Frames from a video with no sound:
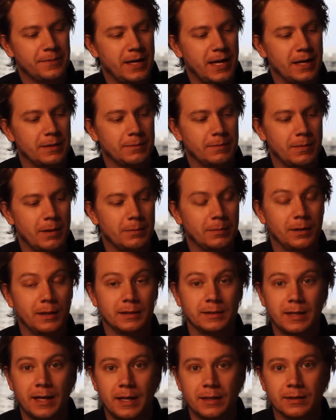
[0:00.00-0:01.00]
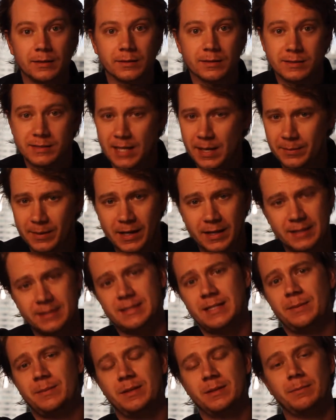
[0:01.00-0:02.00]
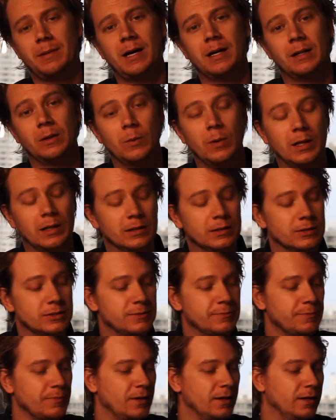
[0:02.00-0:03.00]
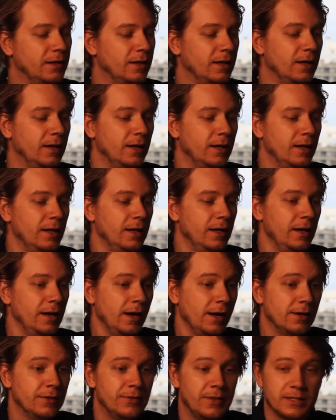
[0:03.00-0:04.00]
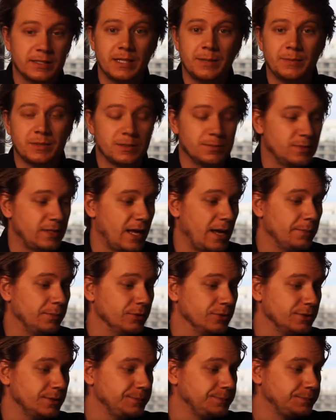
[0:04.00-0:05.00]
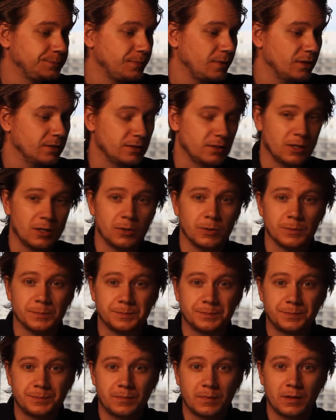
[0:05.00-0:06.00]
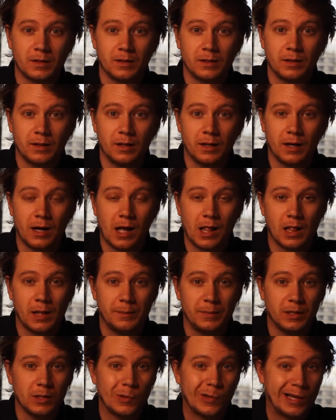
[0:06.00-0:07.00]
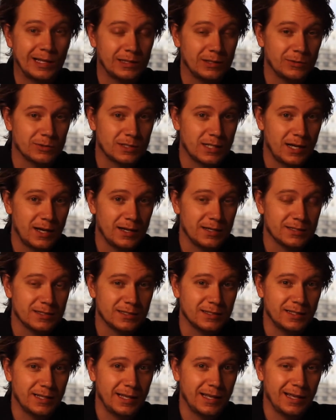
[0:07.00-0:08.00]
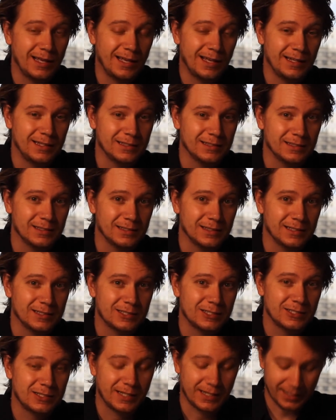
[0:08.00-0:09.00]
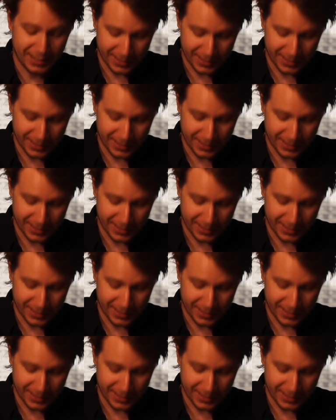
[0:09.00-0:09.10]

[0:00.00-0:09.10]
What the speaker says: and my buddy Daniel, the same guy that sent me the bottle of Weller's, they sent me some samples. So let me go get those guys, and let's check it